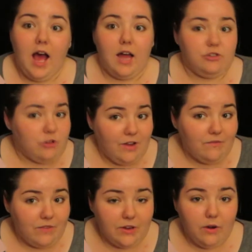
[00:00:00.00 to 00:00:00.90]
and try
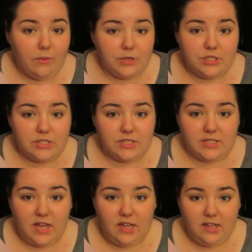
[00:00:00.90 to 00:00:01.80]
and figure out what she's
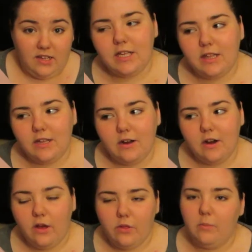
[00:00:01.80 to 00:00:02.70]
saying. There are
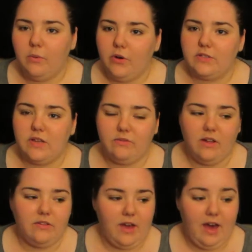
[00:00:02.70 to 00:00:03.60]
other books out
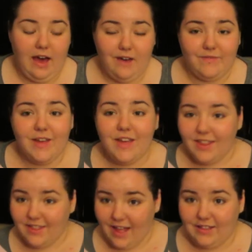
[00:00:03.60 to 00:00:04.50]
there that have
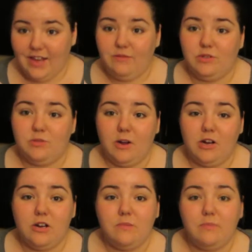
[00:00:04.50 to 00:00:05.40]
that language
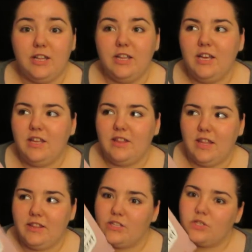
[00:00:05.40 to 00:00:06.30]
barrier, but
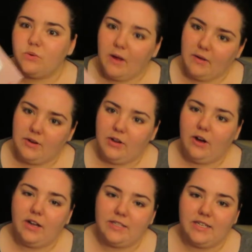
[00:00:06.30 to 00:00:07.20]
then the surrounding
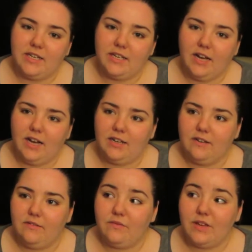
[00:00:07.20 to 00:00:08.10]
content kind
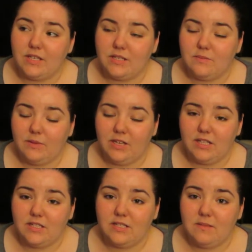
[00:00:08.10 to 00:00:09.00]
of
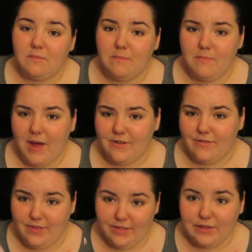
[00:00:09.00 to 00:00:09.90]
explains it better
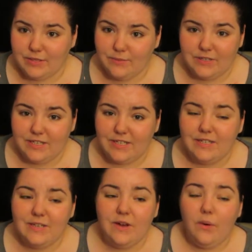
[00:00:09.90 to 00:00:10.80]
than this one did,
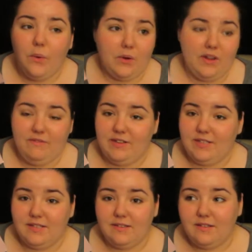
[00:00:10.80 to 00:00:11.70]
or
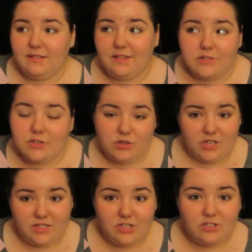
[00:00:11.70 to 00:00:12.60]
even does a
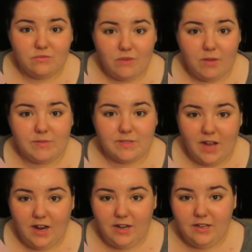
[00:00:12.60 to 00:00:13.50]
translation right
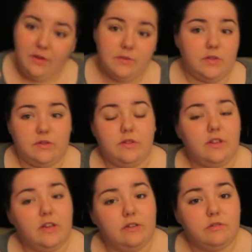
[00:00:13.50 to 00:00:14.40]
beside. There was also the
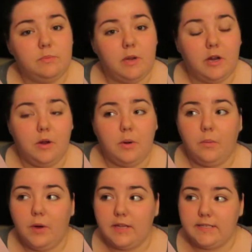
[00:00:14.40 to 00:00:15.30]
language barrier
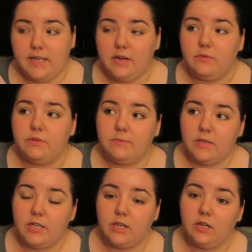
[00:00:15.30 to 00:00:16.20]
when Sana was
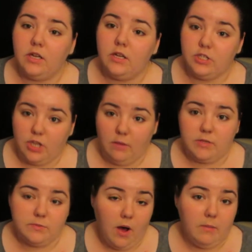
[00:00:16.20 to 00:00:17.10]
meeting
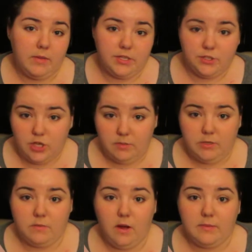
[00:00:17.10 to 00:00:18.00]
Jamie's mom, because
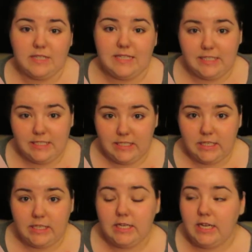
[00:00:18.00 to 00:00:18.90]
Jamie's mom is
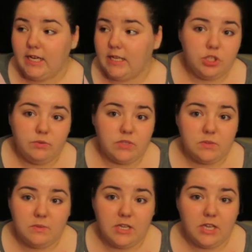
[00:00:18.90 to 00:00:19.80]
Latina and she was
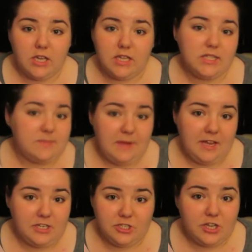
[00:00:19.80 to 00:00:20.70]
speaking in
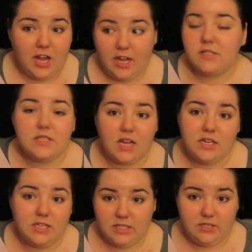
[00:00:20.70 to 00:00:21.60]
Spanish and
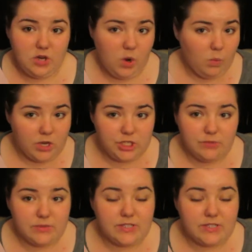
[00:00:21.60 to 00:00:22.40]
Sana didn't know what she was